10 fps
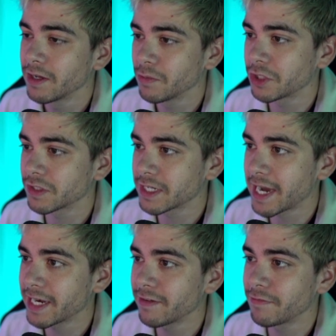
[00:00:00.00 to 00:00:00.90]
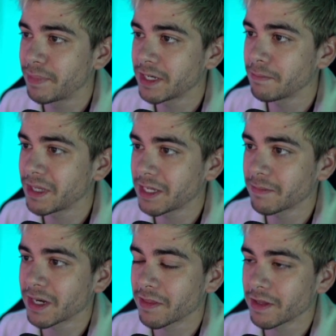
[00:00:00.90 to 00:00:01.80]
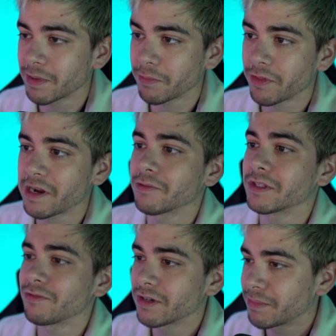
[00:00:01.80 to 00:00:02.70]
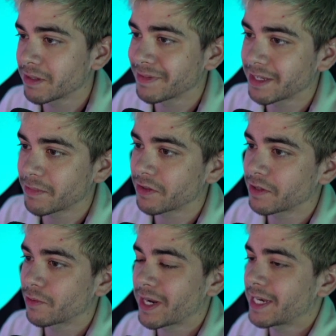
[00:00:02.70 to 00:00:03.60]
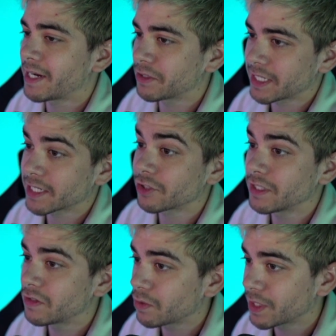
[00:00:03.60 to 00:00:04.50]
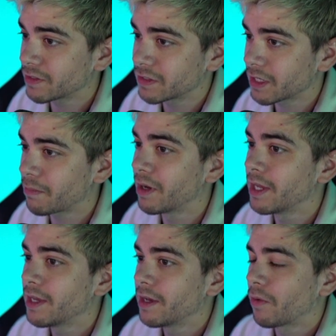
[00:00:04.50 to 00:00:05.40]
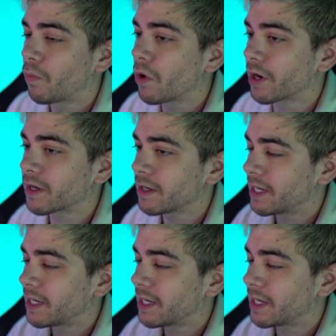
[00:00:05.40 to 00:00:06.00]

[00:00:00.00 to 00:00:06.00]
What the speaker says: which has kind of been a meme, and I think people thought it was going to be a meme, although right now it's actually doing some work.